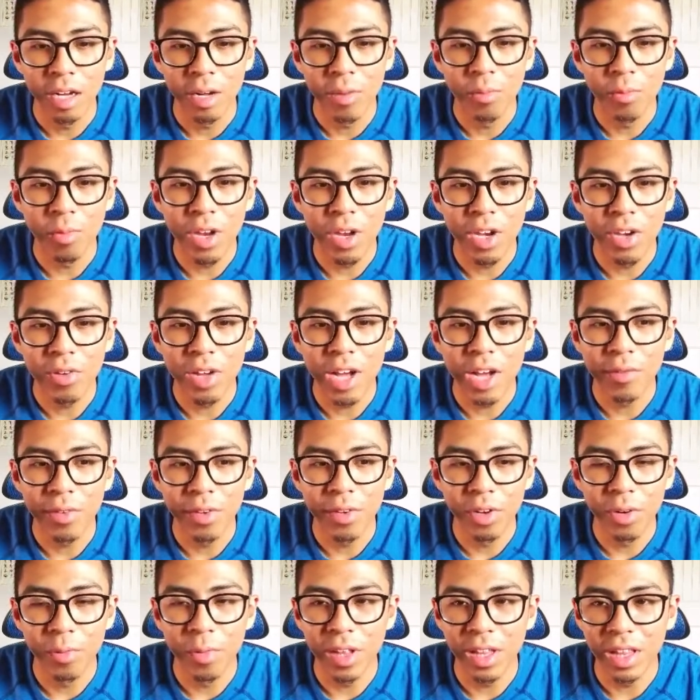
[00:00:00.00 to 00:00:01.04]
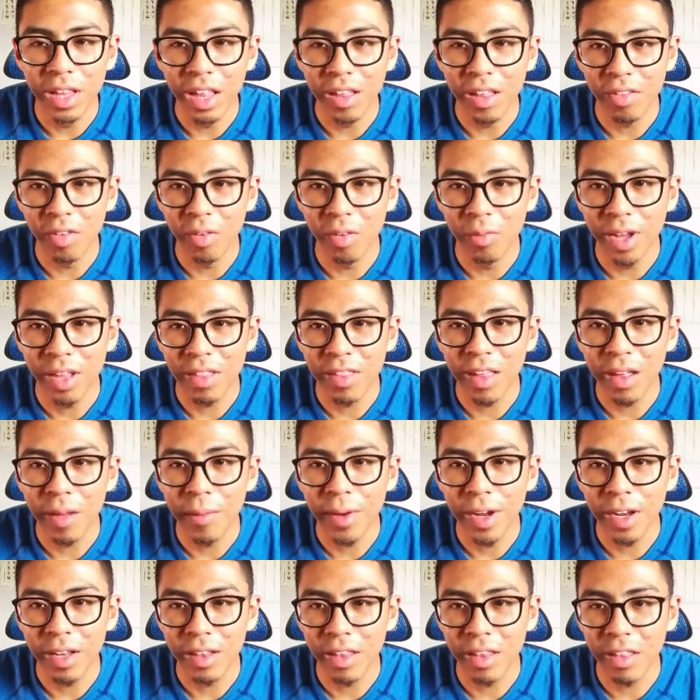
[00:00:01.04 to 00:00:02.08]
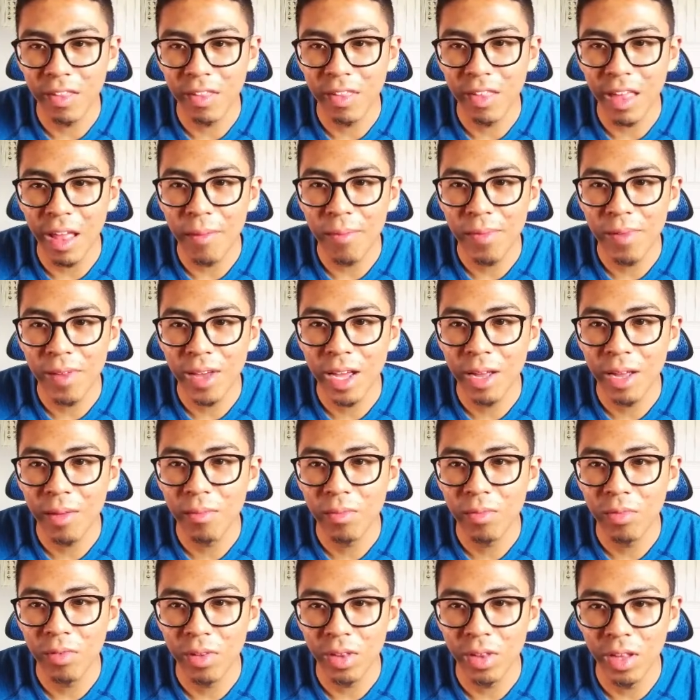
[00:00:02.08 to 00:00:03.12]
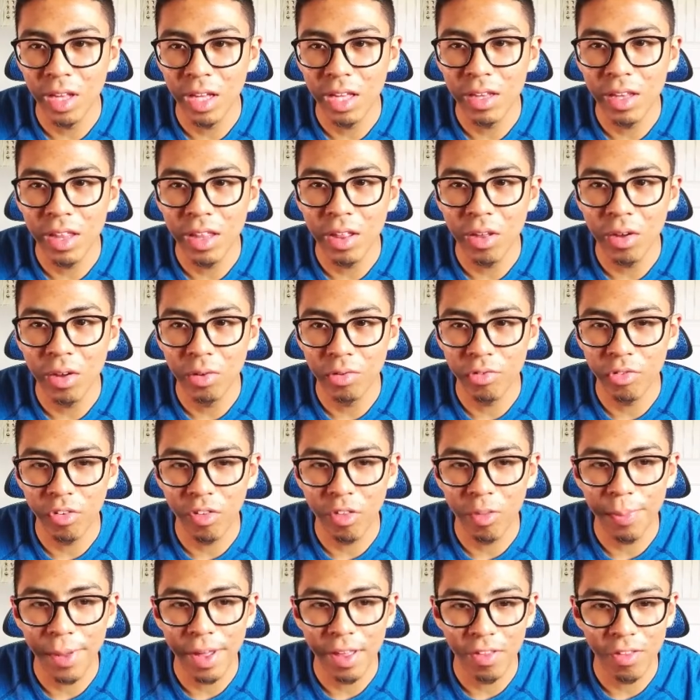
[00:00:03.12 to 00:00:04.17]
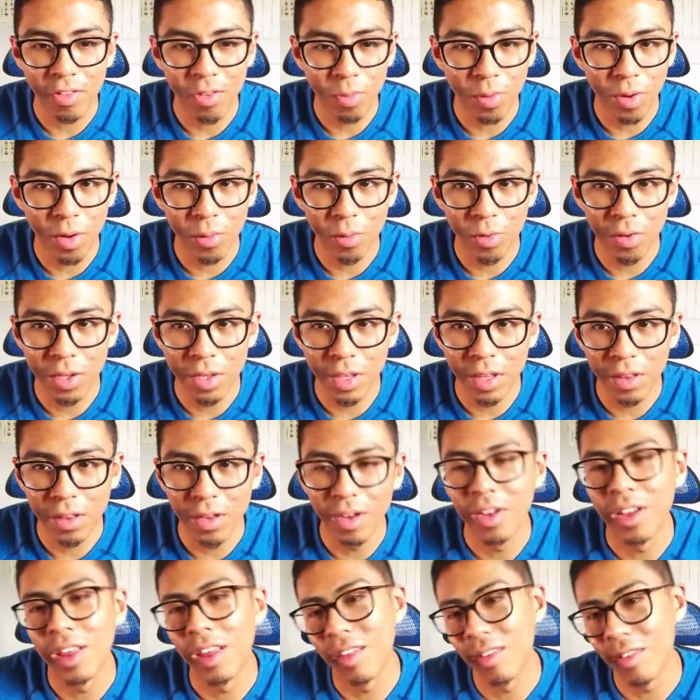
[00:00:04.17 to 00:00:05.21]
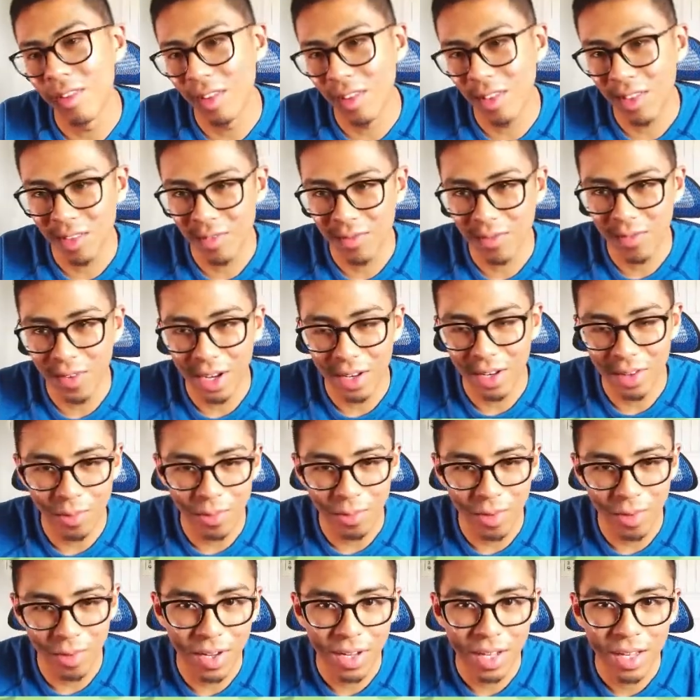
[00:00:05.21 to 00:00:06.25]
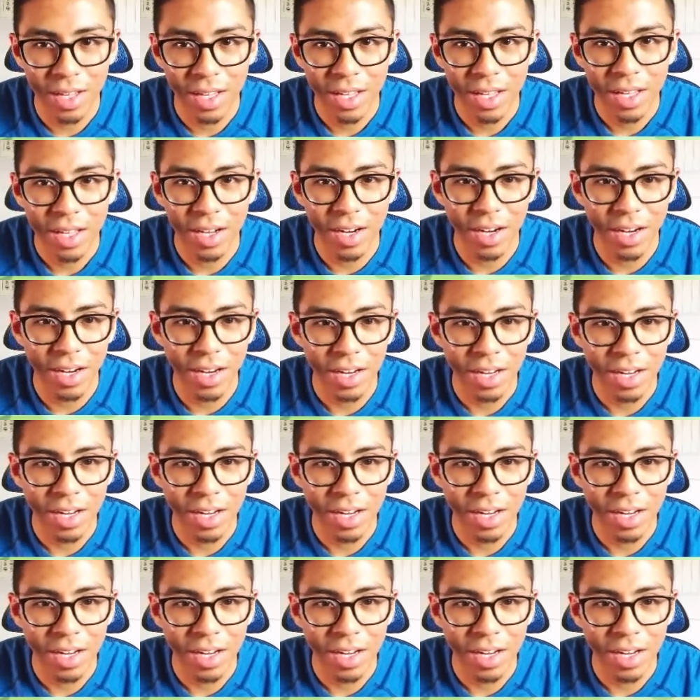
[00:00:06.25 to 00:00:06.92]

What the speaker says: We do have a little bit less. It might take about the same time. Luckily, the Ultra Spicy Spray will... Okay, so it finally went away. Alright.